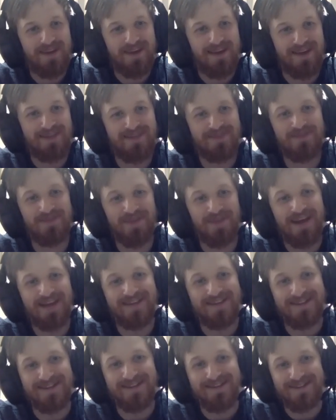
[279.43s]
In fact,
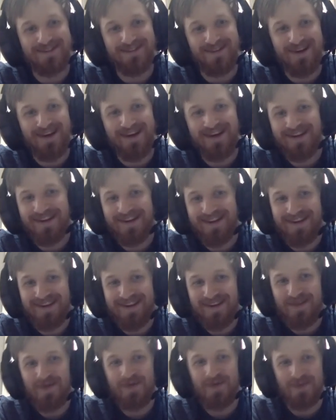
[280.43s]
it is not.
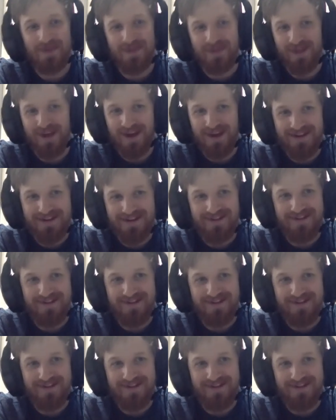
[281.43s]
You have been lied